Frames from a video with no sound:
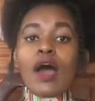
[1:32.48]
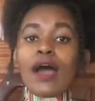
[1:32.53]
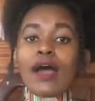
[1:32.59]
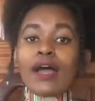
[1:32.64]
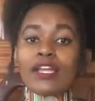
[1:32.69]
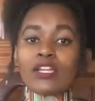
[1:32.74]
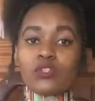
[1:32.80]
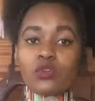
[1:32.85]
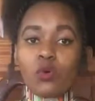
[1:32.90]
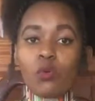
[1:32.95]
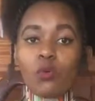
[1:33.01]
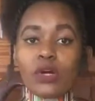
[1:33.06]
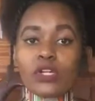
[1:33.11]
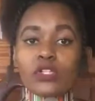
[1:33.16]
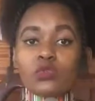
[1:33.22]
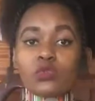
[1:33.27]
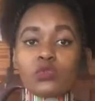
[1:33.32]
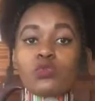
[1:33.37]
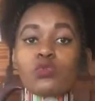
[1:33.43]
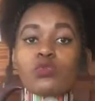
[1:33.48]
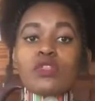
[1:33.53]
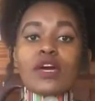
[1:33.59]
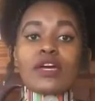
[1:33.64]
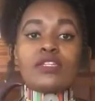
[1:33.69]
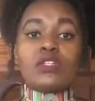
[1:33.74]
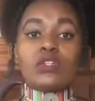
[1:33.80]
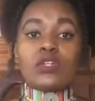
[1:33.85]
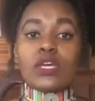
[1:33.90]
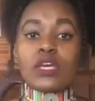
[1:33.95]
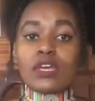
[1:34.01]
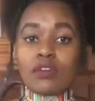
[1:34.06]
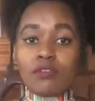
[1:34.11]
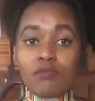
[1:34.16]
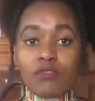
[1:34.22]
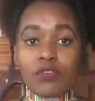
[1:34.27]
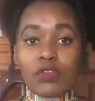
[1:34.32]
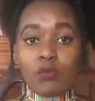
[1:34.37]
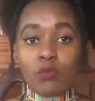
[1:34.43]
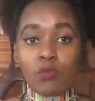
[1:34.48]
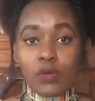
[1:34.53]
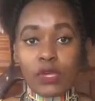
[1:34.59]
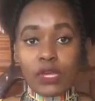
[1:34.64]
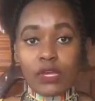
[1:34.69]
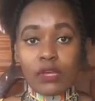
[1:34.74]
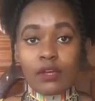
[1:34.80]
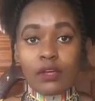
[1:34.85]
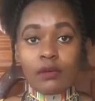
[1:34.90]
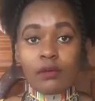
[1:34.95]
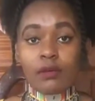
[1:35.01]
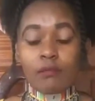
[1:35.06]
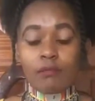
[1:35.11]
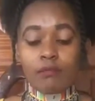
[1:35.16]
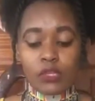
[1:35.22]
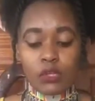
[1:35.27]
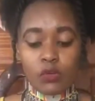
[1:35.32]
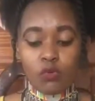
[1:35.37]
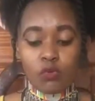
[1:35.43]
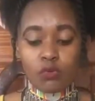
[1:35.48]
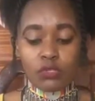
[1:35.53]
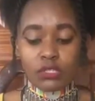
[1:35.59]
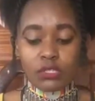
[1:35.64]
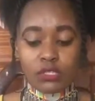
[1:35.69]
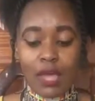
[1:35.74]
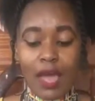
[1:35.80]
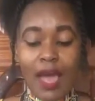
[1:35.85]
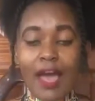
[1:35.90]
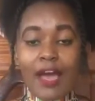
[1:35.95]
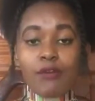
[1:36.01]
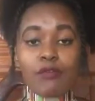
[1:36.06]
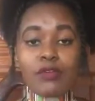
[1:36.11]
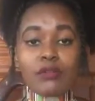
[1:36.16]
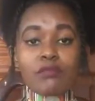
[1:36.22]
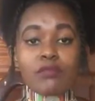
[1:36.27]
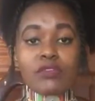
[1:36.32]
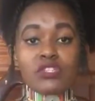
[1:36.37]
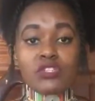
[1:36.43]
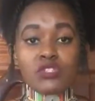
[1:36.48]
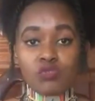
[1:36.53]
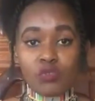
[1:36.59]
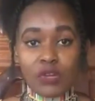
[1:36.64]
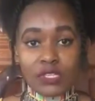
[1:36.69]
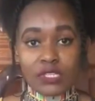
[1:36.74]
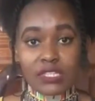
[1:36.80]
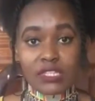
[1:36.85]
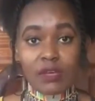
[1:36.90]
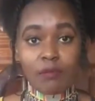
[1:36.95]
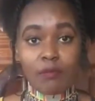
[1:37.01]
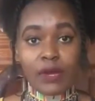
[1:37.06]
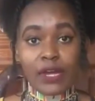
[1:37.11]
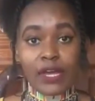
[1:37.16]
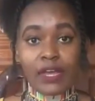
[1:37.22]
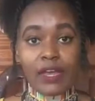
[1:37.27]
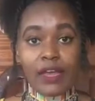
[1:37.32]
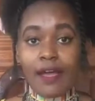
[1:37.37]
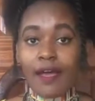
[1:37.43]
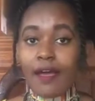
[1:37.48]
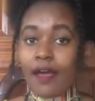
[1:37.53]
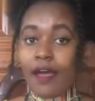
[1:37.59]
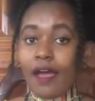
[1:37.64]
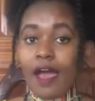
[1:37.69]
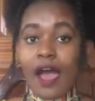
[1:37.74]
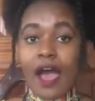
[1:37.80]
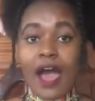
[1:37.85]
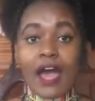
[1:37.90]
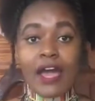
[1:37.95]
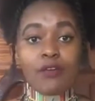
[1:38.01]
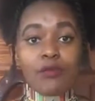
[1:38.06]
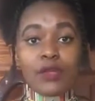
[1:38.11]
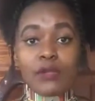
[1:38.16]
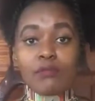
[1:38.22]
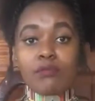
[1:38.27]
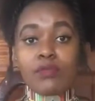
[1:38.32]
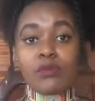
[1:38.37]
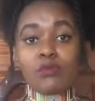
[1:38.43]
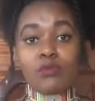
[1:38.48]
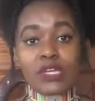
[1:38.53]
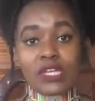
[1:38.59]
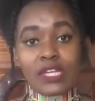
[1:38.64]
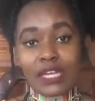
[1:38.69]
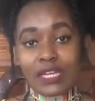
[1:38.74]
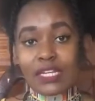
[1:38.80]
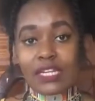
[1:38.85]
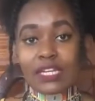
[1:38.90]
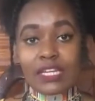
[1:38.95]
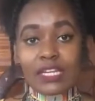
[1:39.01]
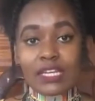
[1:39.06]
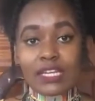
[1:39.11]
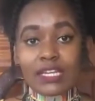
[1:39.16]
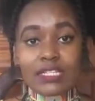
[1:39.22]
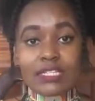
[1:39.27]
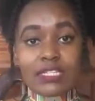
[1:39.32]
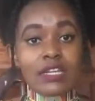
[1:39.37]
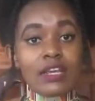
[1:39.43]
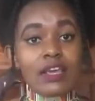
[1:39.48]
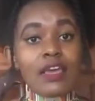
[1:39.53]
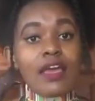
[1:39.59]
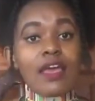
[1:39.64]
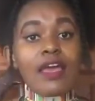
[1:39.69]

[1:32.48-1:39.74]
I don't want to do that every week because I will be stressing my hair, I will be weakening it,